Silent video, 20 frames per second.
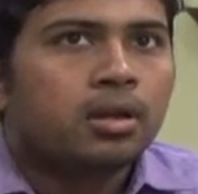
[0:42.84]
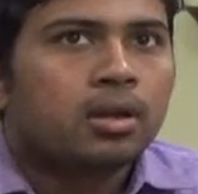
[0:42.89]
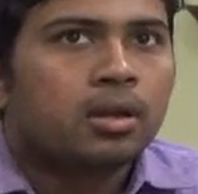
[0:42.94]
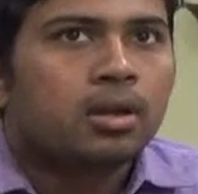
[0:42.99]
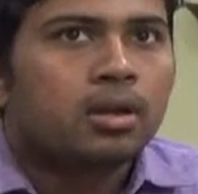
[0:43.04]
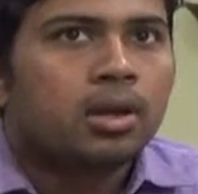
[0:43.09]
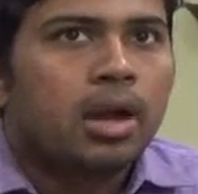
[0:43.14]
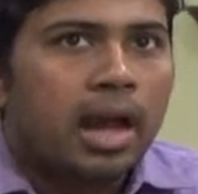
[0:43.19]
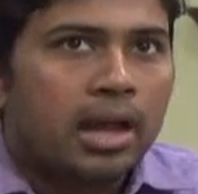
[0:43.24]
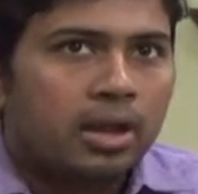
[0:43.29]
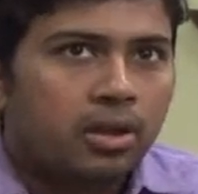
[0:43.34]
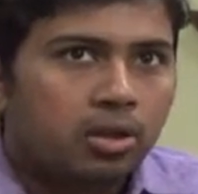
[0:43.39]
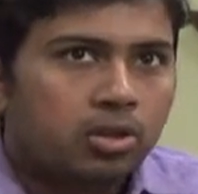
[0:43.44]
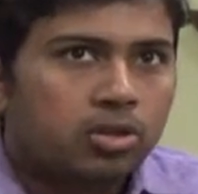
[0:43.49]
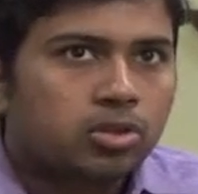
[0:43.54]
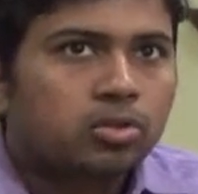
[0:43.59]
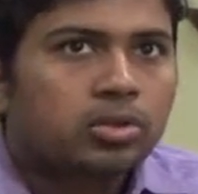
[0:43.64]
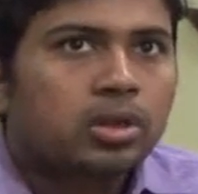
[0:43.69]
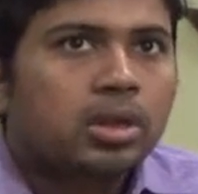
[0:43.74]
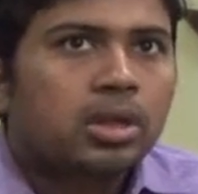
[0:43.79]
I
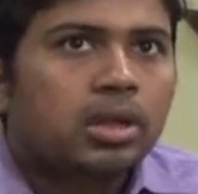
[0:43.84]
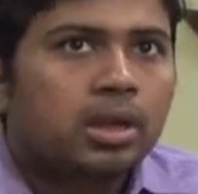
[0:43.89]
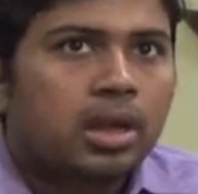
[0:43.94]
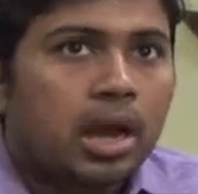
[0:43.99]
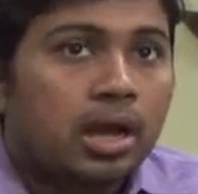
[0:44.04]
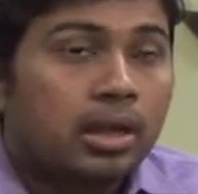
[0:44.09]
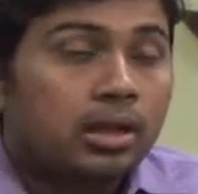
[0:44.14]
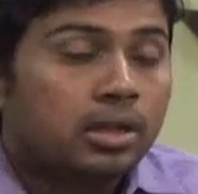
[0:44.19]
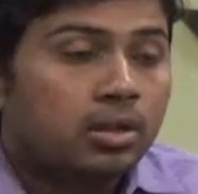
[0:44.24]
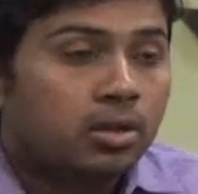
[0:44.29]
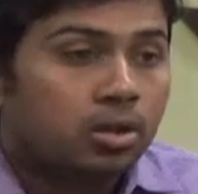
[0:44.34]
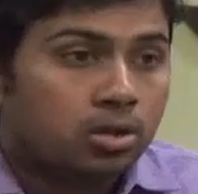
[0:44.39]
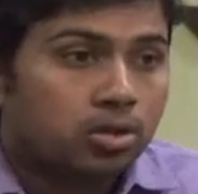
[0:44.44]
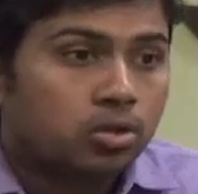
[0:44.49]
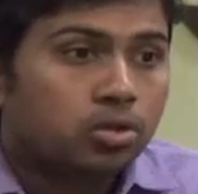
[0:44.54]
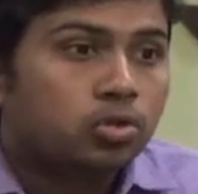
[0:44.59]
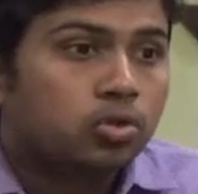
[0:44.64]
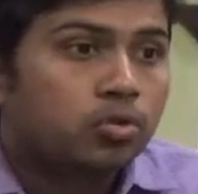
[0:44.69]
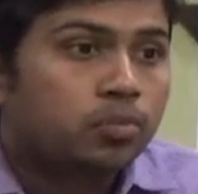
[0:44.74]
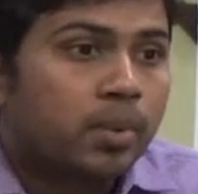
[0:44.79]
also
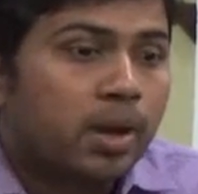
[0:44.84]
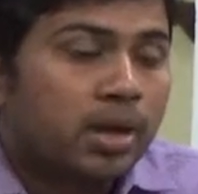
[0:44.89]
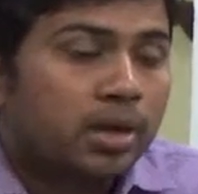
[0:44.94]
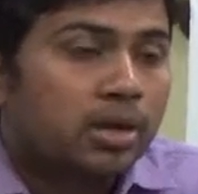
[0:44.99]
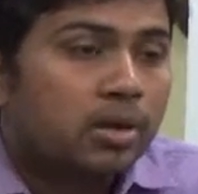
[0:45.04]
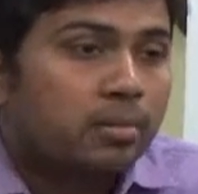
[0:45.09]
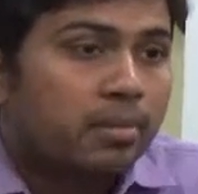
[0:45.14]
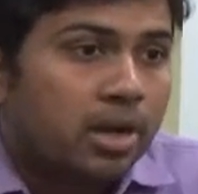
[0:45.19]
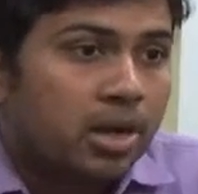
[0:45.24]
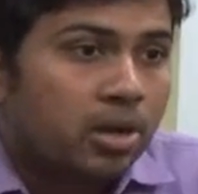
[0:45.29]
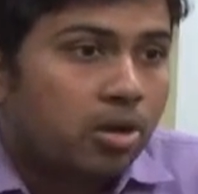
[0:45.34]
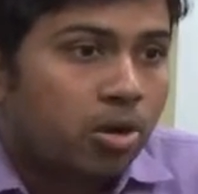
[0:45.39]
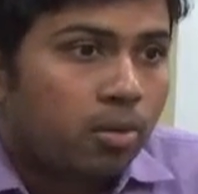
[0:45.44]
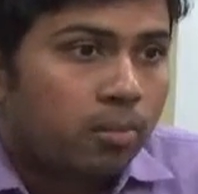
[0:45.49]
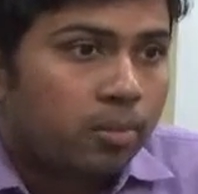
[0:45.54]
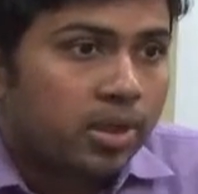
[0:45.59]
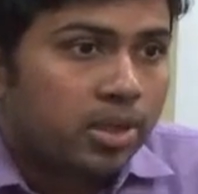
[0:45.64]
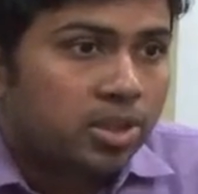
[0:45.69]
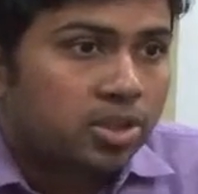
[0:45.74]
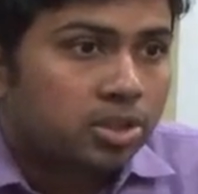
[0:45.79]
took part in many
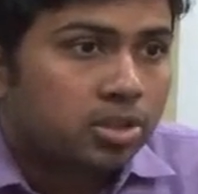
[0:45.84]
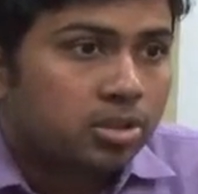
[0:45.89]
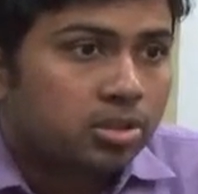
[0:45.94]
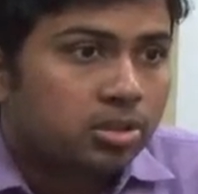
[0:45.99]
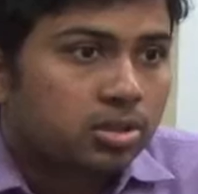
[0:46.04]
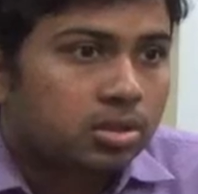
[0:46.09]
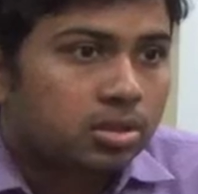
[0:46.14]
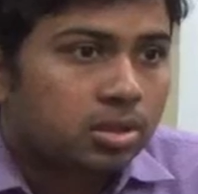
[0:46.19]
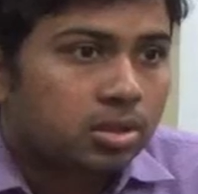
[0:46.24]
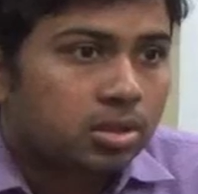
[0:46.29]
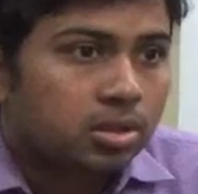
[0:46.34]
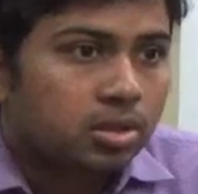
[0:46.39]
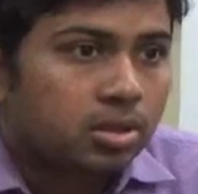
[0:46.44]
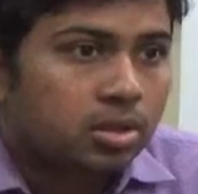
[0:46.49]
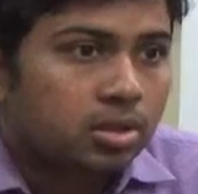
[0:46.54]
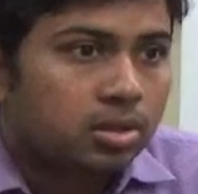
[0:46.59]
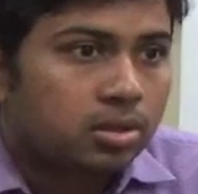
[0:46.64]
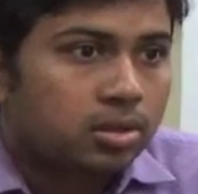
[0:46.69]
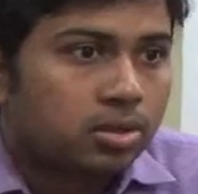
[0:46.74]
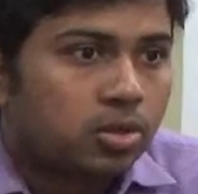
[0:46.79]
competitions
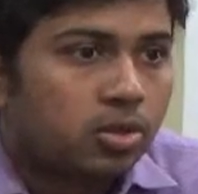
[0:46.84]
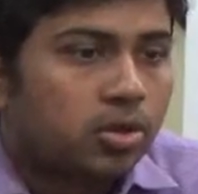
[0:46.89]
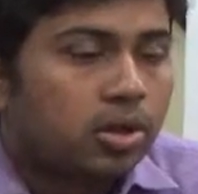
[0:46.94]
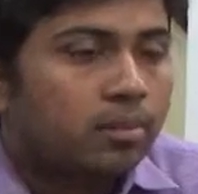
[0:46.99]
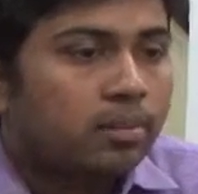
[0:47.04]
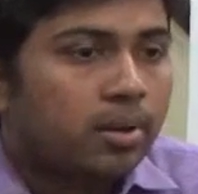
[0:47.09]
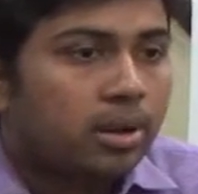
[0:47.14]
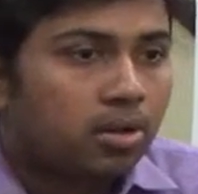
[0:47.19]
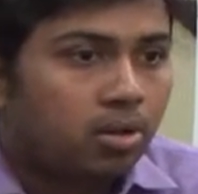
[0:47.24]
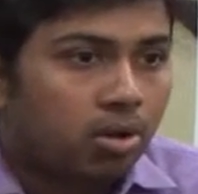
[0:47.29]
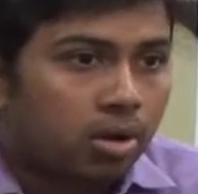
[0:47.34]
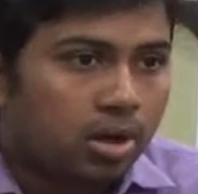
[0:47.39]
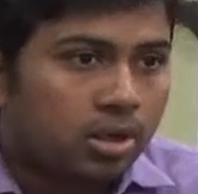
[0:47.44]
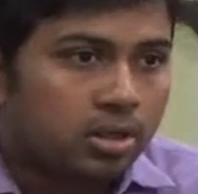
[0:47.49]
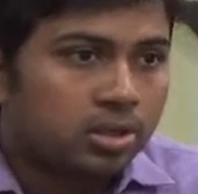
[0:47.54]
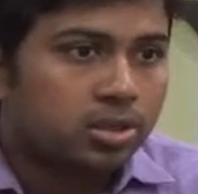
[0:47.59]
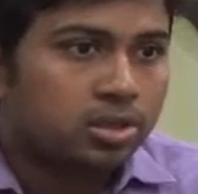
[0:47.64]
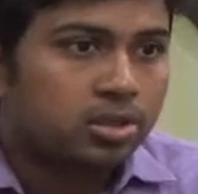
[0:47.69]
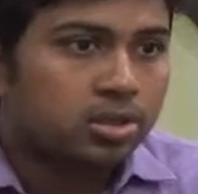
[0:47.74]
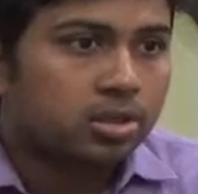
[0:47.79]
during my
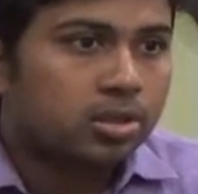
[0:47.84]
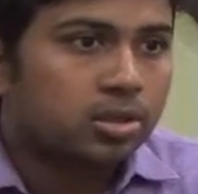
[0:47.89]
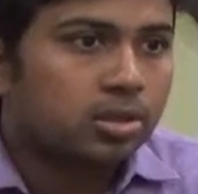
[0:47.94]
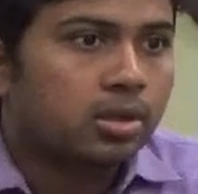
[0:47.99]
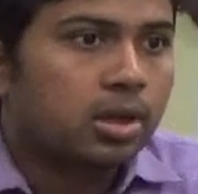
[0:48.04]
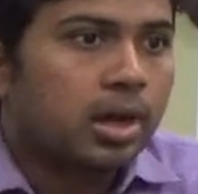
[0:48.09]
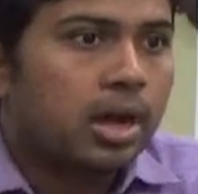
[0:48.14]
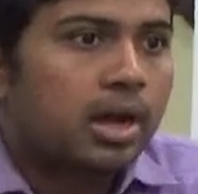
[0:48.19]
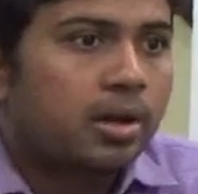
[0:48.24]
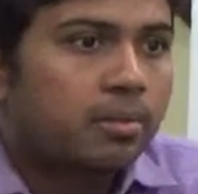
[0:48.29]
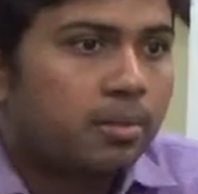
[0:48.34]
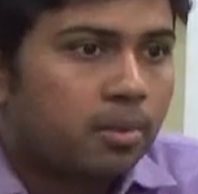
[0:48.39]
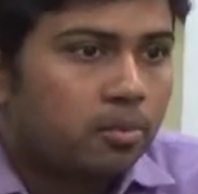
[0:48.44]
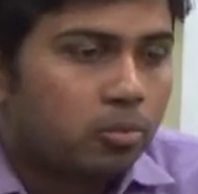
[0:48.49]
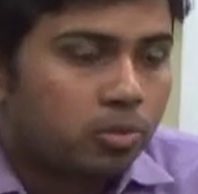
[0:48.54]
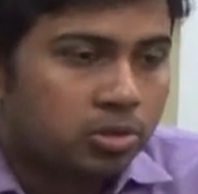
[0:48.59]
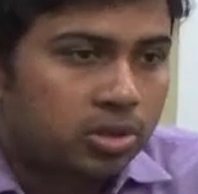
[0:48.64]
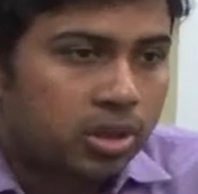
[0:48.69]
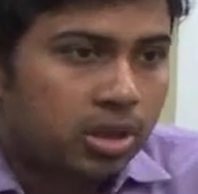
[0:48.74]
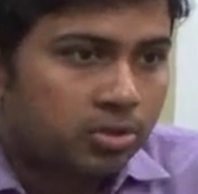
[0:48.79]
college and my
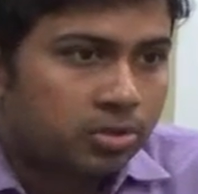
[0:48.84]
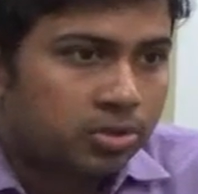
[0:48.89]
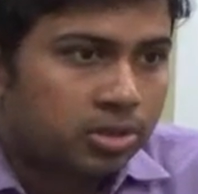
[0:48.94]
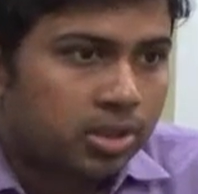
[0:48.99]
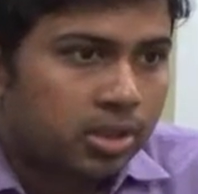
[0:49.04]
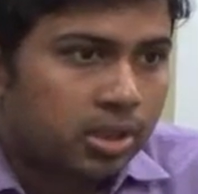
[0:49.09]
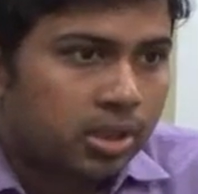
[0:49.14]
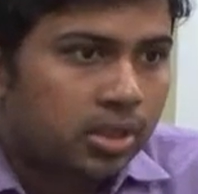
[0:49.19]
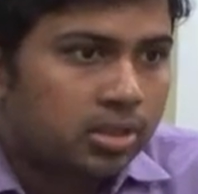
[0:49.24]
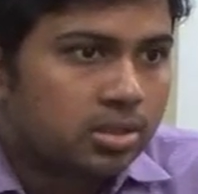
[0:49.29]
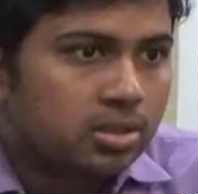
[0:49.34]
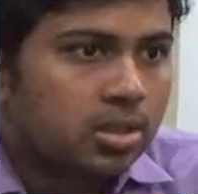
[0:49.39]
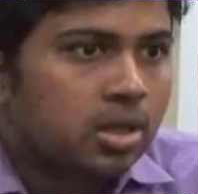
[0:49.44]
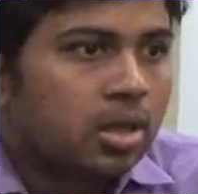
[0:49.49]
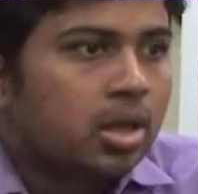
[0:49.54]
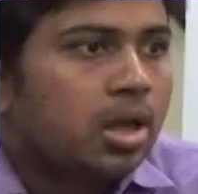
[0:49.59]
post-graduation days.